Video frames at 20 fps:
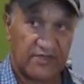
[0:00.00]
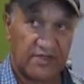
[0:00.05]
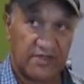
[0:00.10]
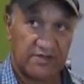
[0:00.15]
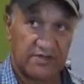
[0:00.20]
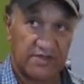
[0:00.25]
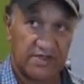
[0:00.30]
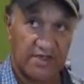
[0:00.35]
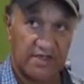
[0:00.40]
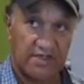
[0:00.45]

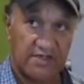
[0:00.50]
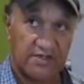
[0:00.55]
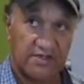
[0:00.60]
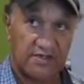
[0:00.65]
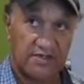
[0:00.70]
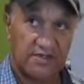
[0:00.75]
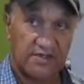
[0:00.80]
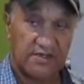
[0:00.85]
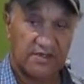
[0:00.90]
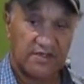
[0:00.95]
Okay,
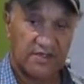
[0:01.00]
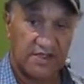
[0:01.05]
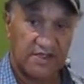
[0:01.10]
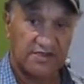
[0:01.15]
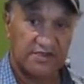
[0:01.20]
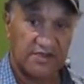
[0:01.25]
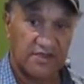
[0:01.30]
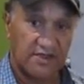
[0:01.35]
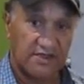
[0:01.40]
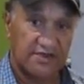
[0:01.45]
and
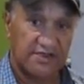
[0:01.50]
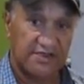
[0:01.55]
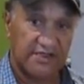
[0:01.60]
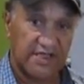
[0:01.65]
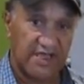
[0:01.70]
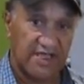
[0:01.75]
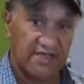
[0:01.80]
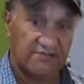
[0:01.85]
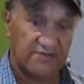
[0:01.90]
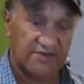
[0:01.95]
you only
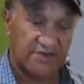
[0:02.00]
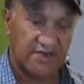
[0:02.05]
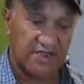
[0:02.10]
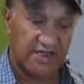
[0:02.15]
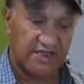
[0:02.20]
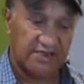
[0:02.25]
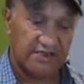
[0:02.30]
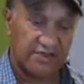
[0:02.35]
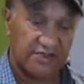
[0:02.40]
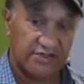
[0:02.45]
came in
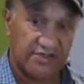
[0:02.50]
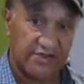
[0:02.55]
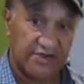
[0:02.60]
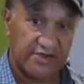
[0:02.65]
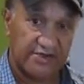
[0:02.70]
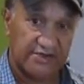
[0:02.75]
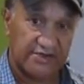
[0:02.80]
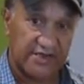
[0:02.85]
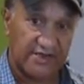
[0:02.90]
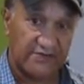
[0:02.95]

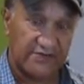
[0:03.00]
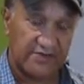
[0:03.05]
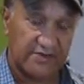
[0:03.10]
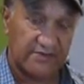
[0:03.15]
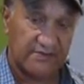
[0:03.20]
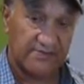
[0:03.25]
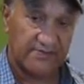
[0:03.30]
1837.